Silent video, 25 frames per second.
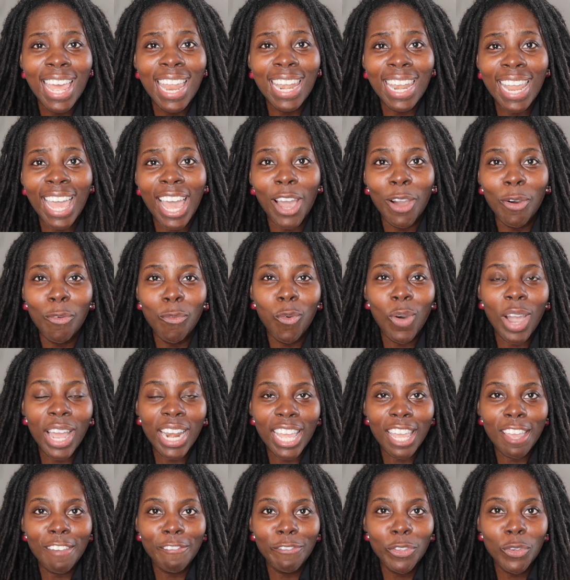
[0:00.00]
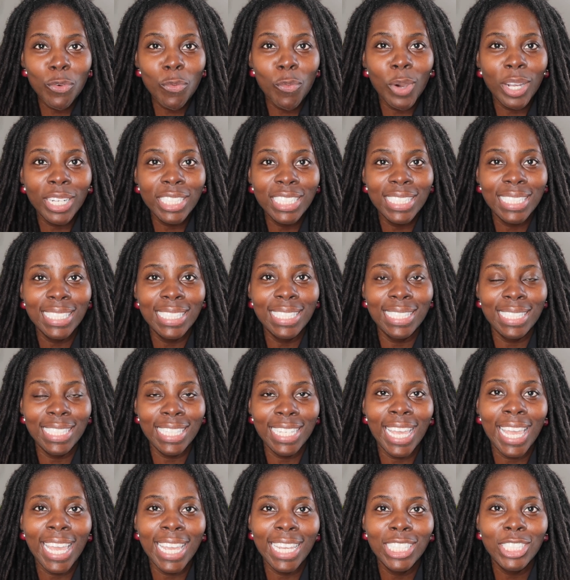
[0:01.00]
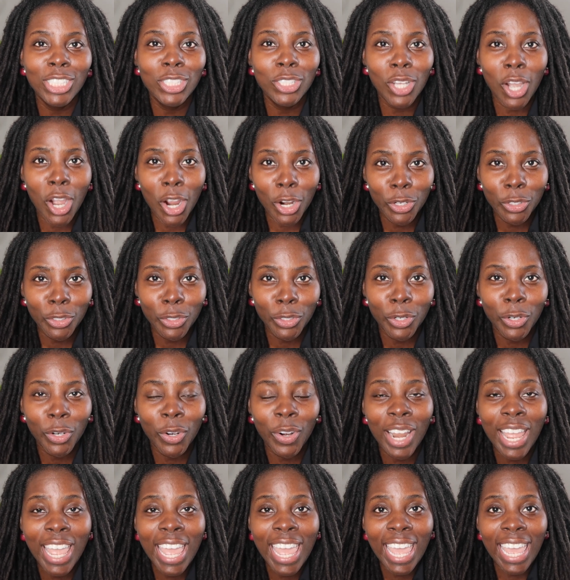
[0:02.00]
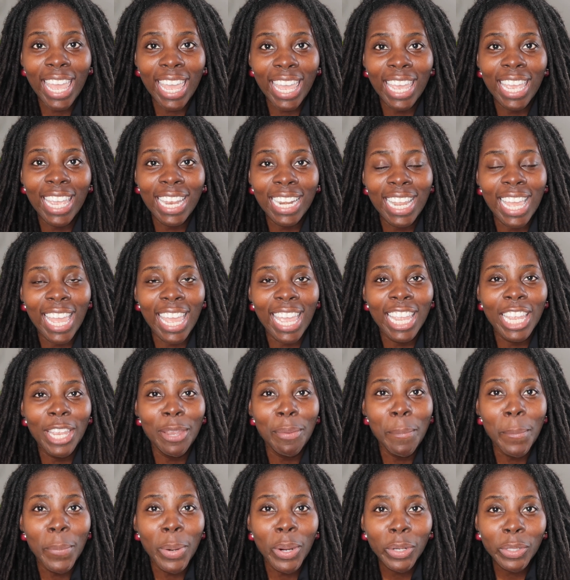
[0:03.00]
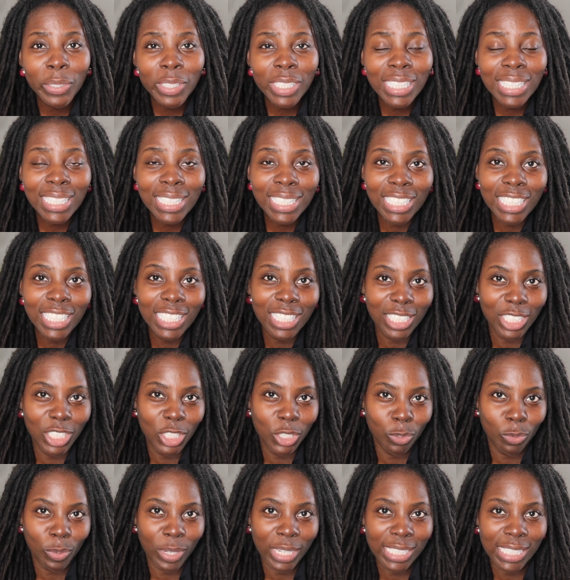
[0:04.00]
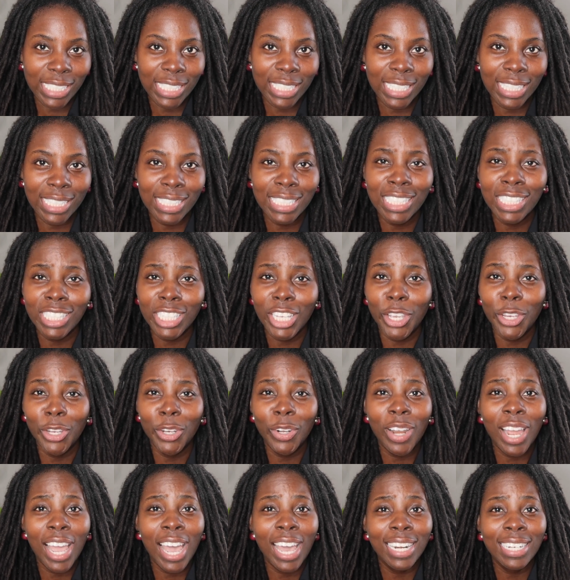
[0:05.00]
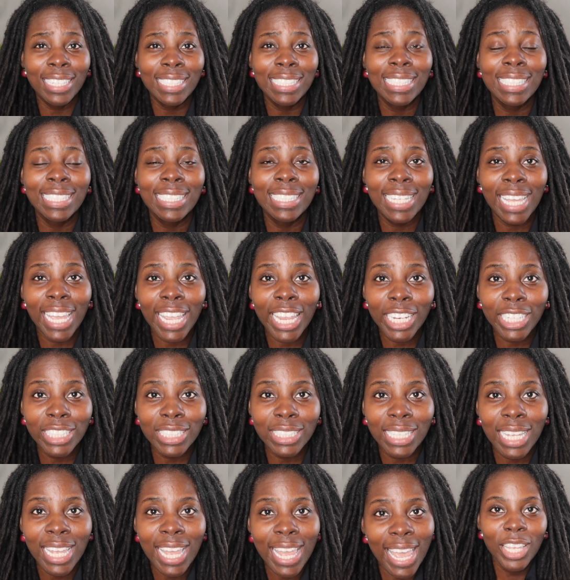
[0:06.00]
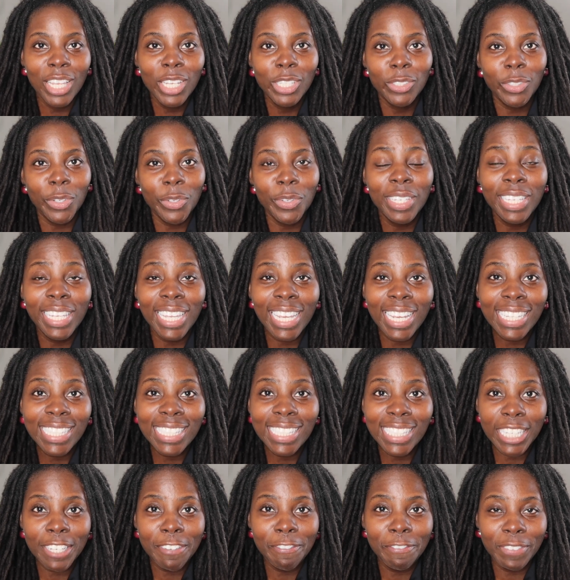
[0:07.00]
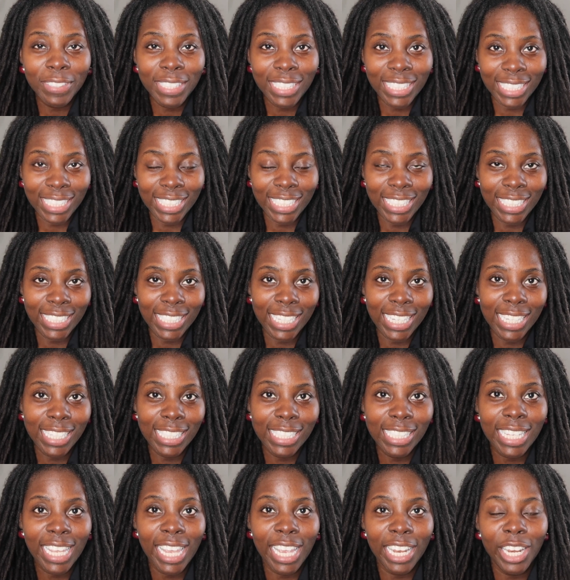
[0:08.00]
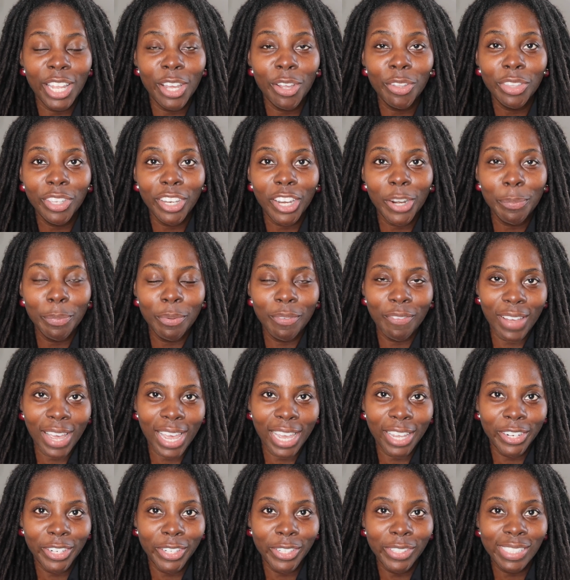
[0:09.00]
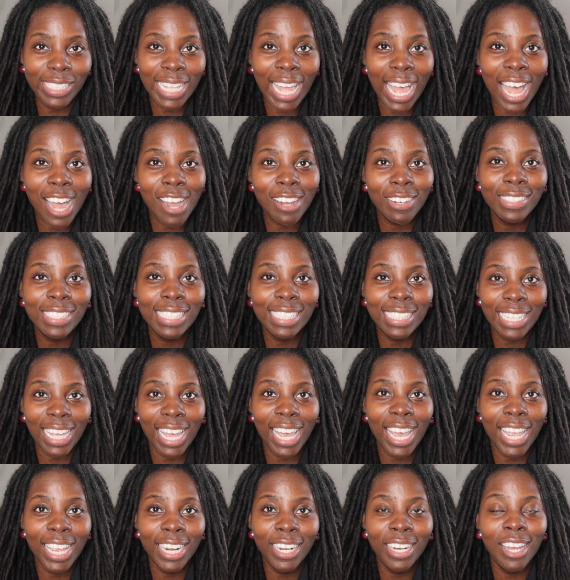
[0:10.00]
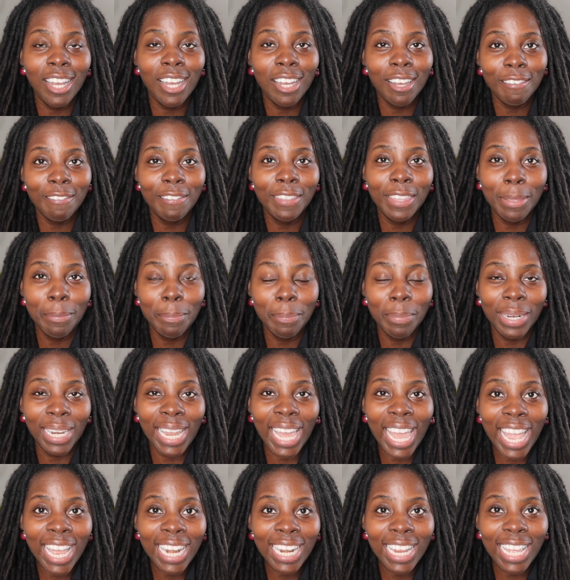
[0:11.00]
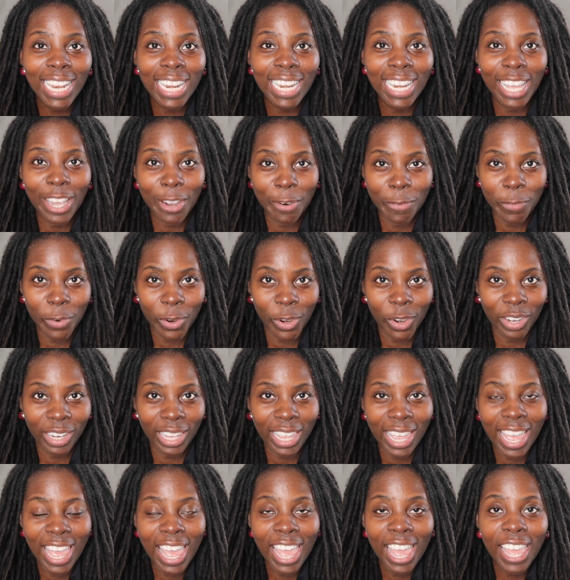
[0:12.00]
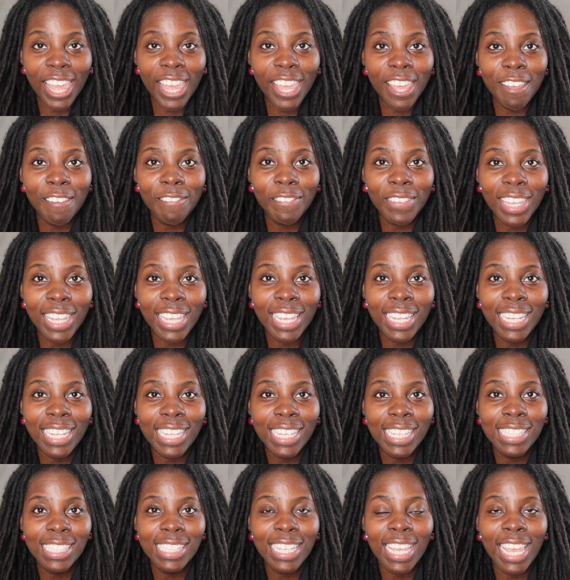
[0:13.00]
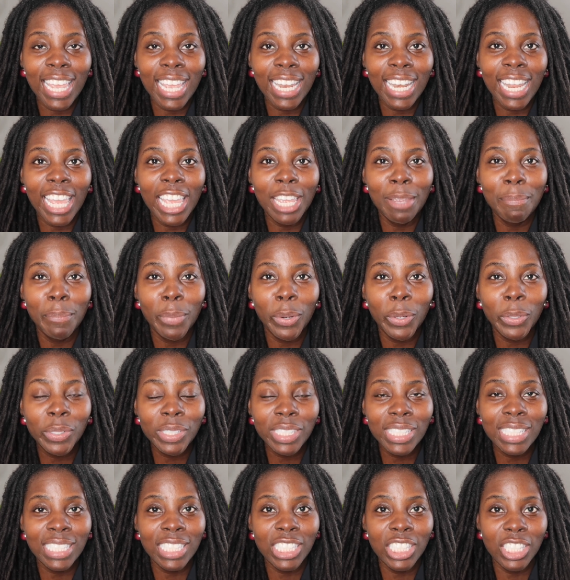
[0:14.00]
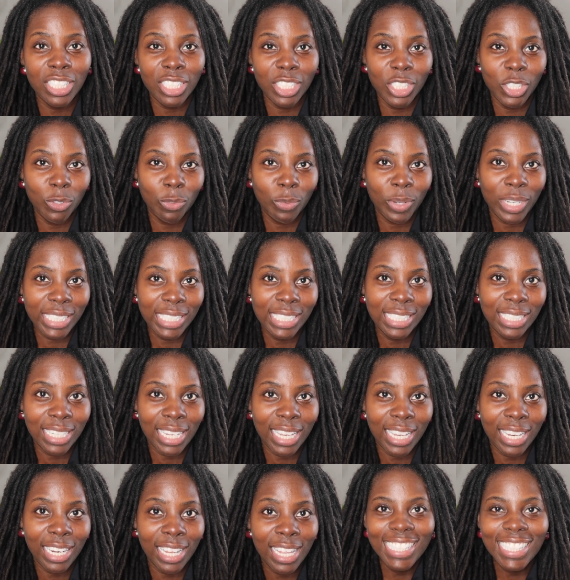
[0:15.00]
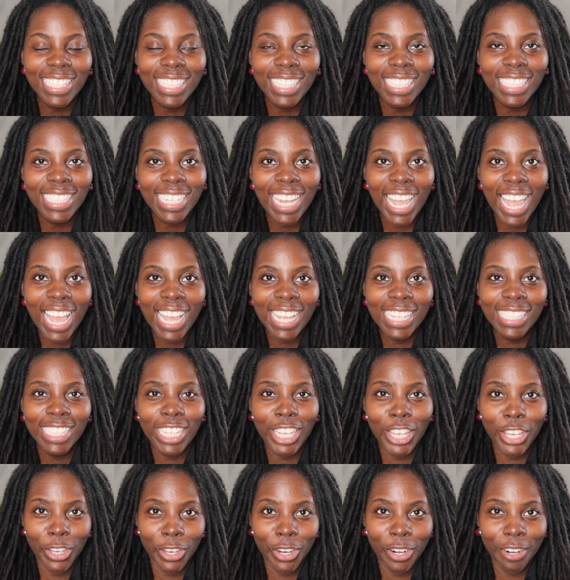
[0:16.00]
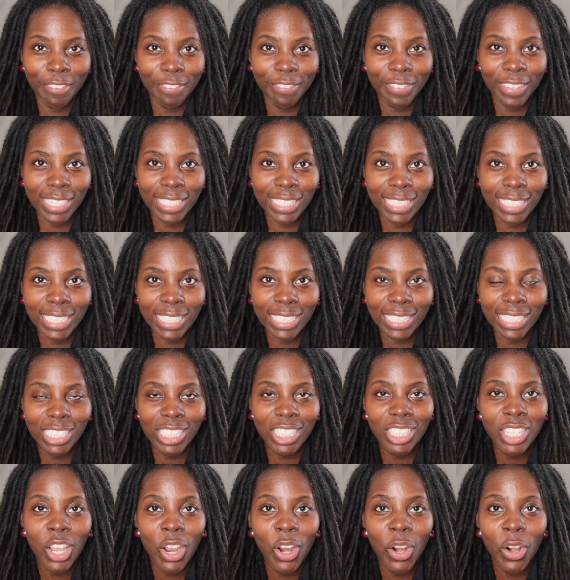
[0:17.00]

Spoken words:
Now, what if you want to see a doctor in an emergency situation, say you're out of state? So you can see physicians and healthcare providers outside of the plan network if it is an emergency situation, such as ER visits,